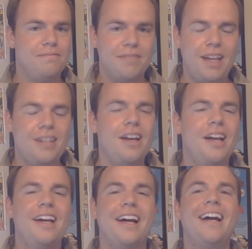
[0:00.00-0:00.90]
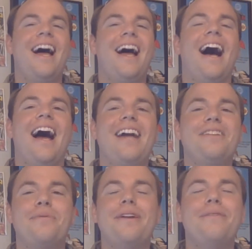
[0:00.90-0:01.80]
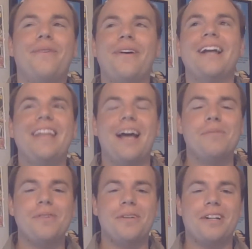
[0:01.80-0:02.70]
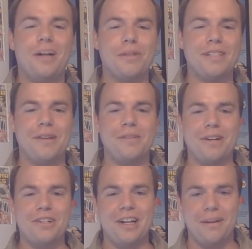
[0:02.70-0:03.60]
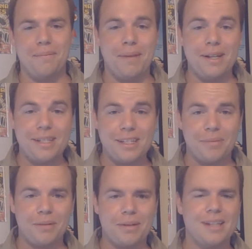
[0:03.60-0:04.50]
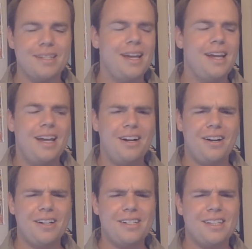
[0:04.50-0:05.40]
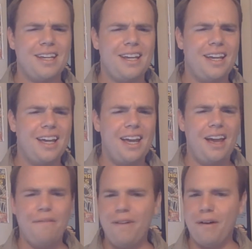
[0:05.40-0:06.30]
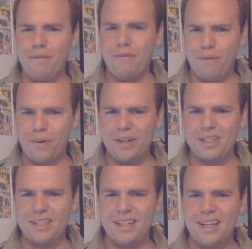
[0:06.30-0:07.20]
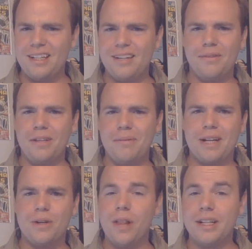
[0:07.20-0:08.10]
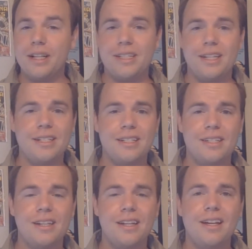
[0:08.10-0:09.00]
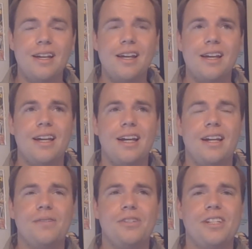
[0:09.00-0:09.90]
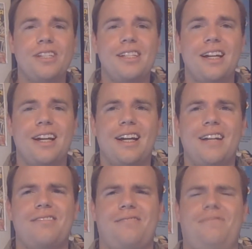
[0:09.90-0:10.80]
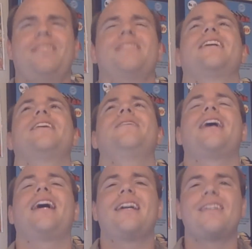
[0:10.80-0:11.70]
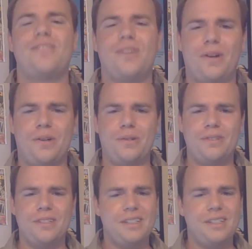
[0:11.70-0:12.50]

It I had to rewind the episode a couple times to make sure I didn't miss something because it honestly it felt forced. It didn't really make a whole lot of sense, and it was just it was like okay, so